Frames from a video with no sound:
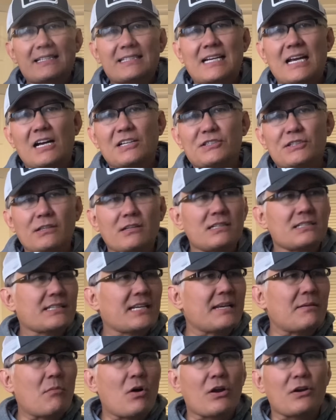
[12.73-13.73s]
Scott
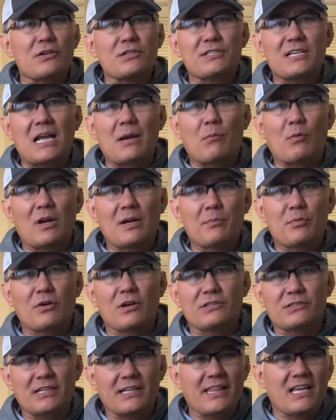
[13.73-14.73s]
Jelinski, Modern Samurai
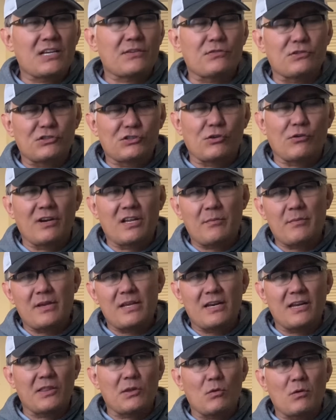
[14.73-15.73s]
Project. Thanks for joining me in
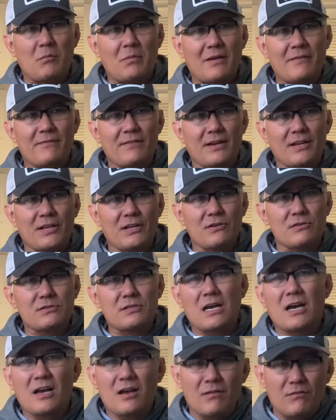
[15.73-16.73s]
another one of my videos.
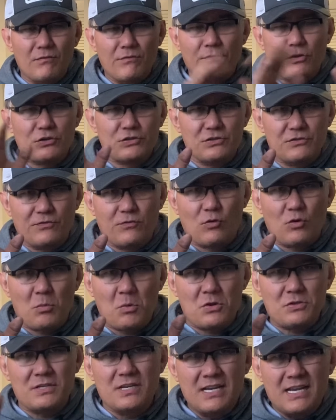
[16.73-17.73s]
First and
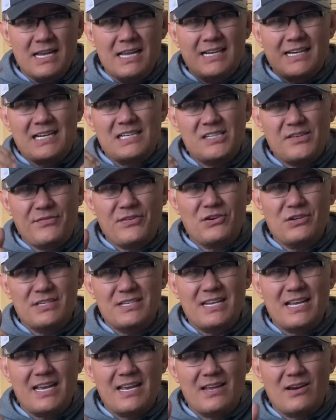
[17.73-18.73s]
foremost, guys, if you're
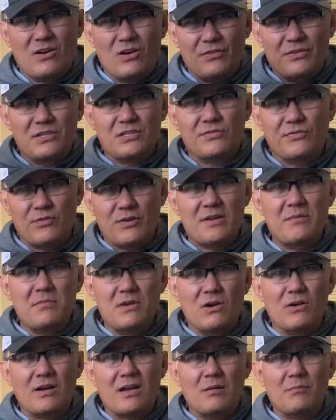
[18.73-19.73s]
digging all this free
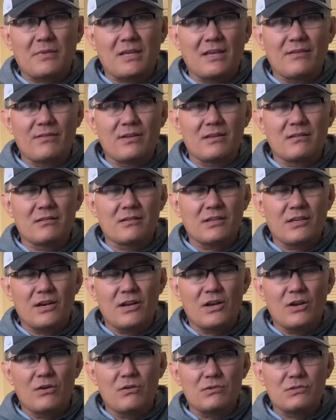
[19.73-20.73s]
milk I'm giving,
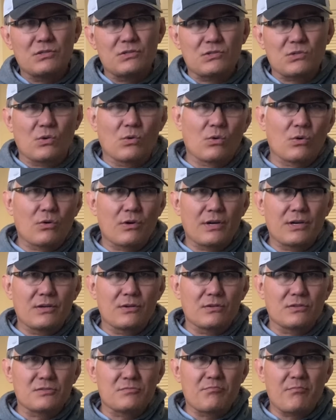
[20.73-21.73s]

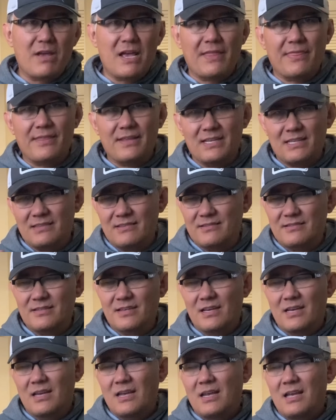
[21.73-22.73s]
tutorials, methods,
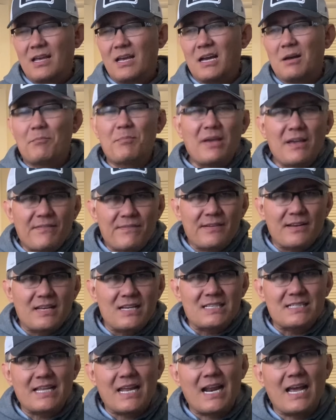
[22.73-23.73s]

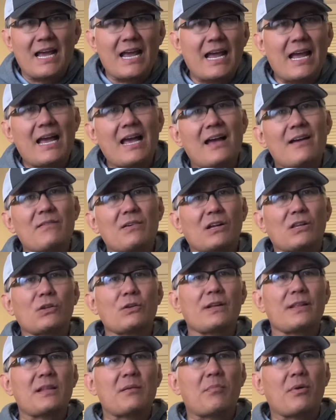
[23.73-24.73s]
epiphanies that I have,
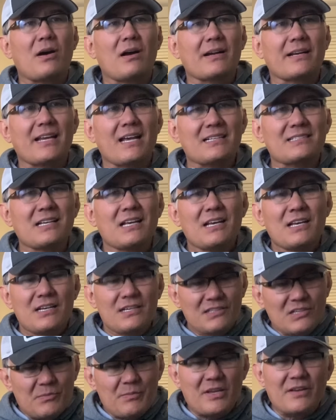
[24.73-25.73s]
including the podcast,
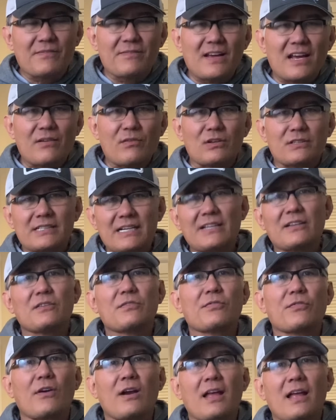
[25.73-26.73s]
do me a favor, tell a
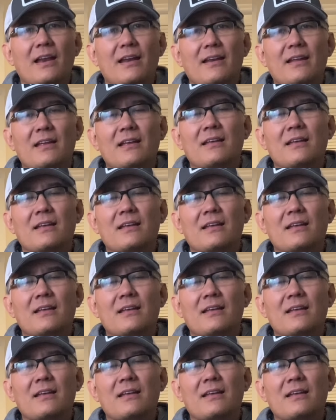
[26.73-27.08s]
friend,